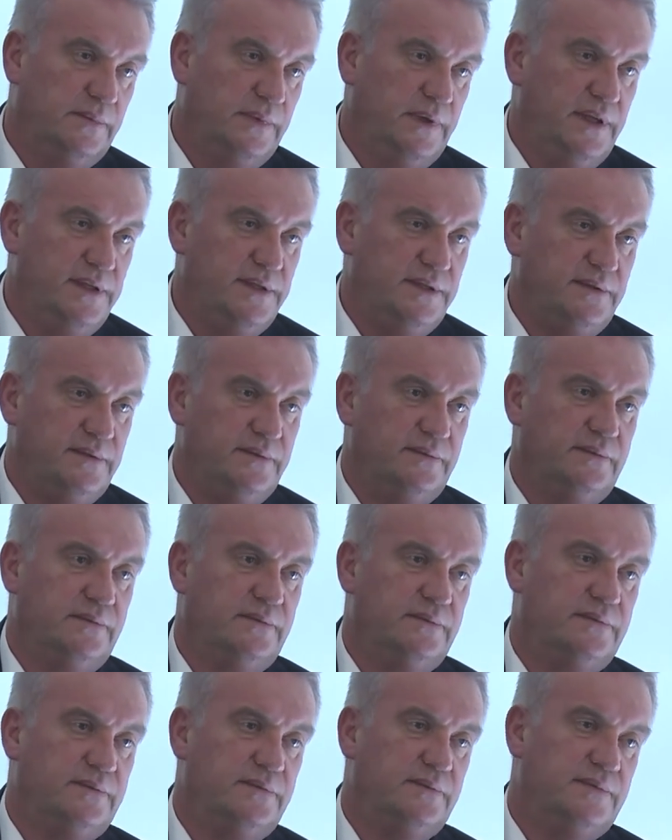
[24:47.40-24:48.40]
is
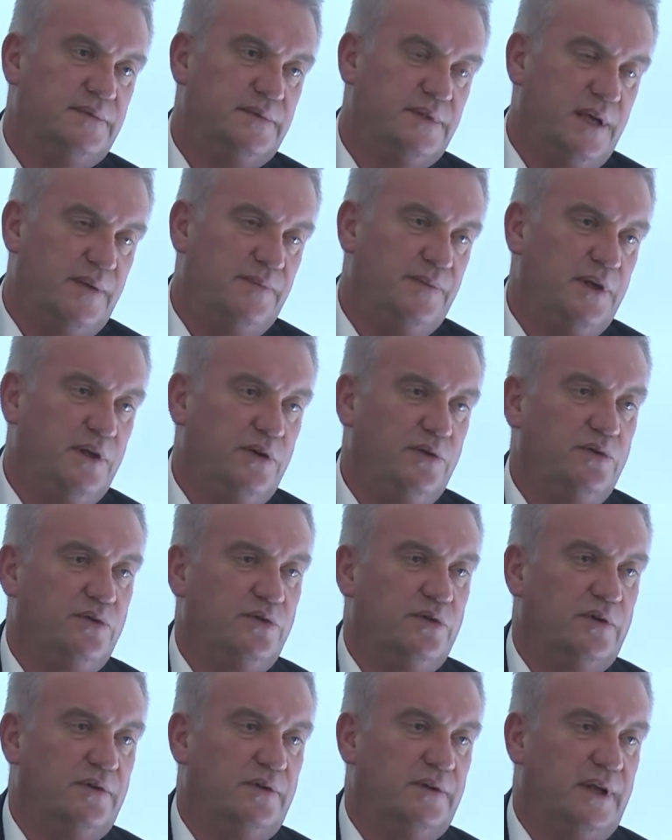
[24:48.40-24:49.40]
something you
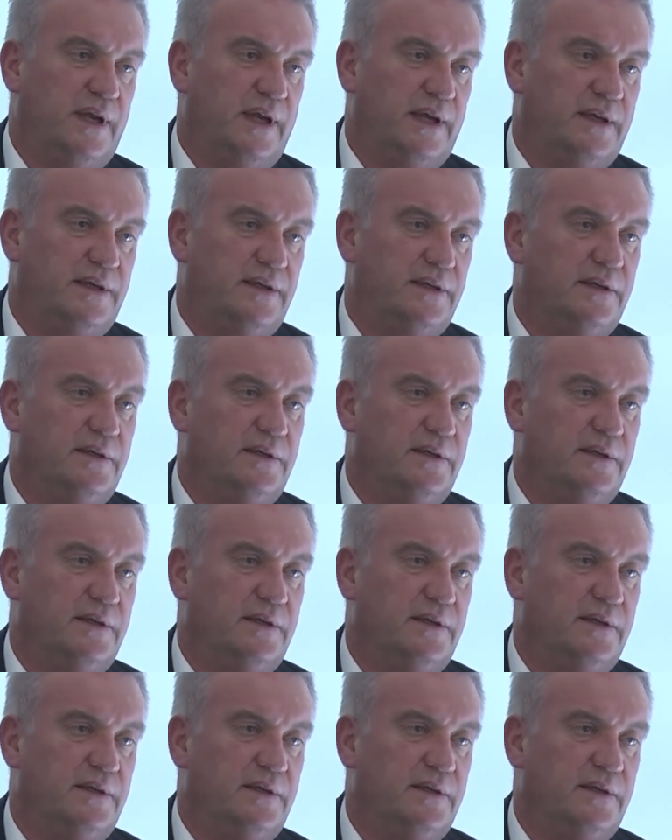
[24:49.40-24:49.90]
don't like.